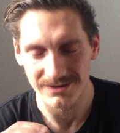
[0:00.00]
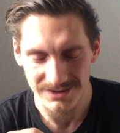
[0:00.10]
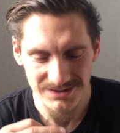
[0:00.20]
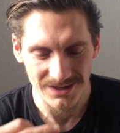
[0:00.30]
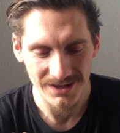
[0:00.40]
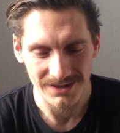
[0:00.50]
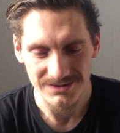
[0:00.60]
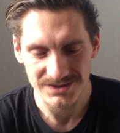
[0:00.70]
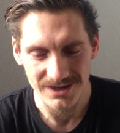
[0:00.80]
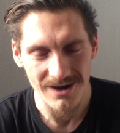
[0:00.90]
That
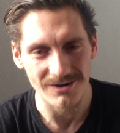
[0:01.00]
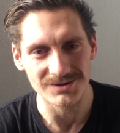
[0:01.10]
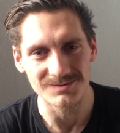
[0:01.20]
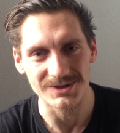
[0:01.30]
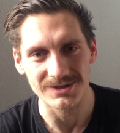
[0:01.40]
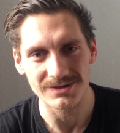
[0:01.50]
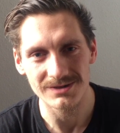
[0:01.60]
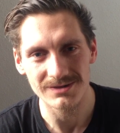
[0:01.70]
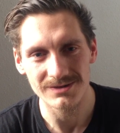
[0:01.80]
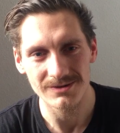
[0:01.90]
scares me,
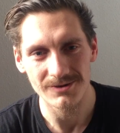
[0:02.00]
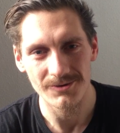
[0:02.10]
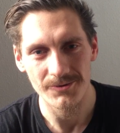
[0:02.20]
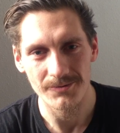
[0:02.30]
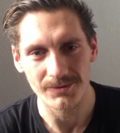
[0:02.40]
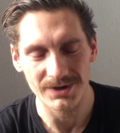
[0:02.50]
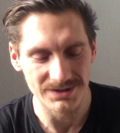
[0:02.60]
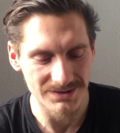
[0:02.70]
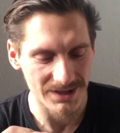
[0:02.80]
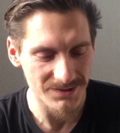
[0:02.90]

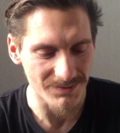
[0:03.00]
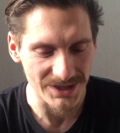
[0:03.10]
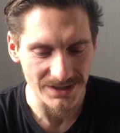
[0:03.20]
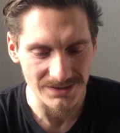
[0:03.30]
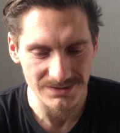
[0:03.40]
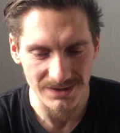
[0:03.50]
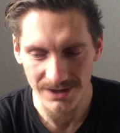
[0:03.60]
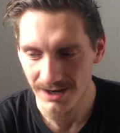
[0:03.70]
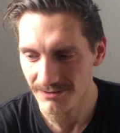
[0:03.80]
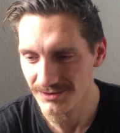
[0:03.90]
because that means that
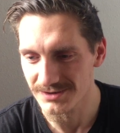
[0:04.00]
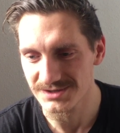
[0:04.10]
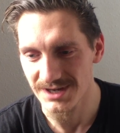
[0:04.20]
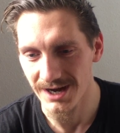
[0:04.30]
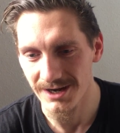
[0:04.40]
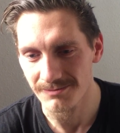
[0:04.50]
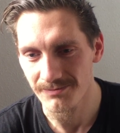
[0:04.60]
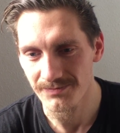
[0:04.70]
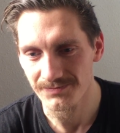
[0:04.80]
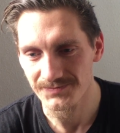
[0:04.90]
after time,